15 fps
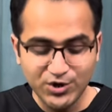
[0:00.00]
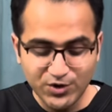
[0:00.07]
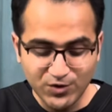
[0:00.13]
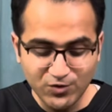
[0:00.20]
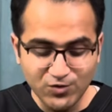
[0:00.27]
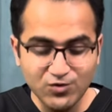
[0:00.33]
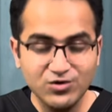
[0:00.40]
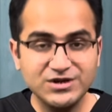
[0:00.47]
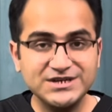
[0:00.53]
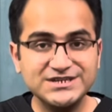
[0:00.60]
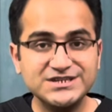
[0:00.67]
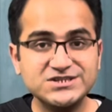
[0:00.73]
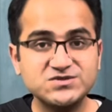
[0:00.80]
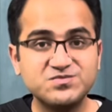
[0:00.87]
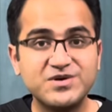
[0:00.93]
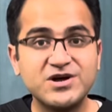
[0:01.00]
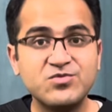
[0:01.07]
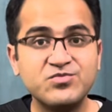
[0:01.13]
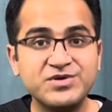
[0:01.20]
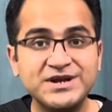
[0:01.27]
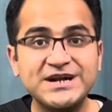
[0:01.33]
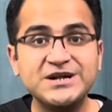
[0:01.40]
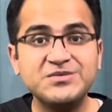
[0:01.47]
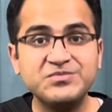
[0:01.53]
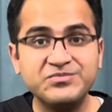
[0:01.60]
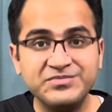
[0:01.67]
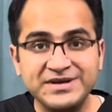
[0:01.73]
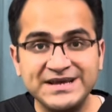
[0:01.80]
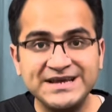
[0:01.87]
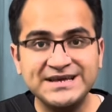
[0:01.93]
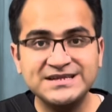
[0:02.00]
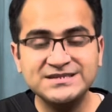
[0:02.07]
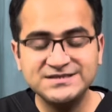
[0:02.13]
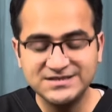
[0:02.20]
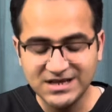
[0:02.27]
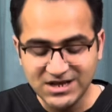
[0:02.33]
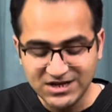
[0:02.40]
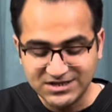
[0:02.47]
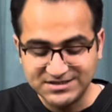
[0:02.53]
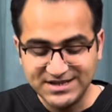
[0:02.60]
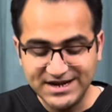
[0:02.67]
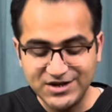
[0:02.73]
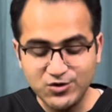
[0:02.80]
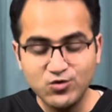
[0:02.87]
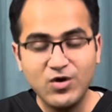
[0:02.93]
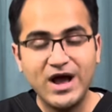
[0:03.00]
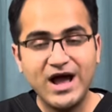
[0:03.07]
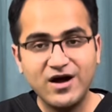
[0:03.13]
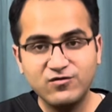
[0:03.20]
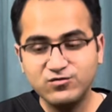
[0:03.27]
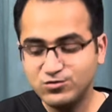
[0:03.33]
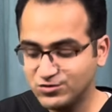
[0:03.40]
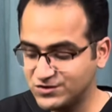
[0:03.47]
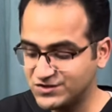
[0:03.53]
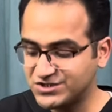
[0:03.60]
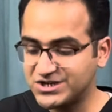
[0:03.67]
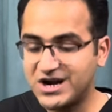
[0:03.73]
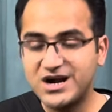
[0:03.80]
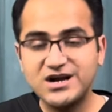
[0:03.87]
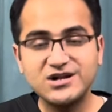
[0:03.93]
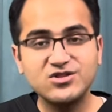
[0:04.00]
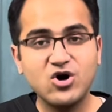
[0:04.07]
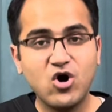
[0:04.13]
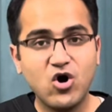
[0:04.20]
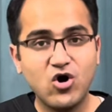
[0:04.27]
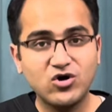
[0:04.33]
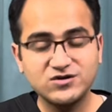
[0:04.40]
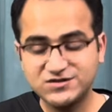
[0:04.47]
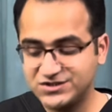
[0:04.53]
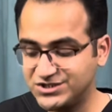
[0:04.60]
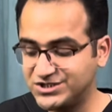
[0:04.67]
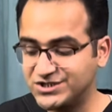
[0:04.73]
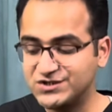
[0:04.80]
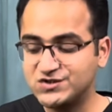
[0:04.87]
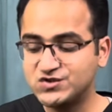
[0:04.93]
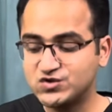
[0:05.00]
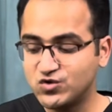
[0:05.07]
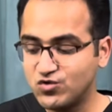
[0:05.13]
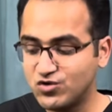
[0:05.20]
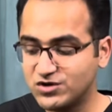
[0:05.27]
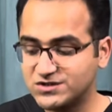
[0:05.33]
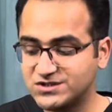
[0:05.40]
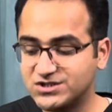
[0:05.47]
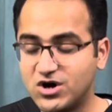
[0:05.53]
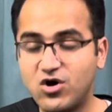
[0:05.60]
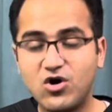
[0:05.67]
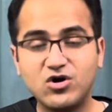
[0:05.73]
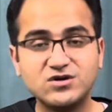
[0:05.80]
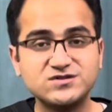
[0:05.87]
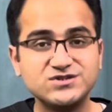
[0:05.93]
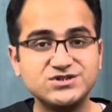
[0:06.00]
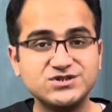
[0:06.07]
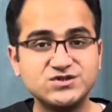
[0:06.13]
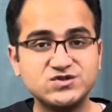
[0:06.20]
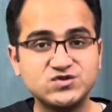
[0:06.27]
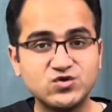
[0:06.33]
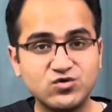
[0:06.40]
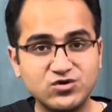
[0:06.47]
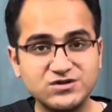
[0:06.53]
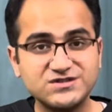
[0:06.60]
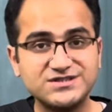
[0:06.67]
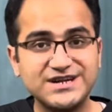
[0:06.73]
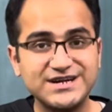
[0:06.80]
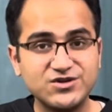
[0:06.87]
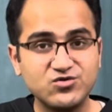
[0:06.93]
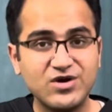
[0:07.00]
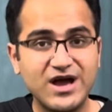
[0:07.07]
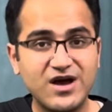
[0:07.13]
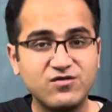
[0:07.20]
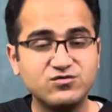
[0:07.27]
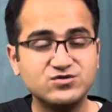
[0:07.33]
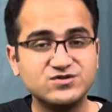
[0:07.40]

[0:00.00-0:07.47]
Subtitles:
2 liters per minute means that you have to start the oxygen source. The oxygen source that you have, you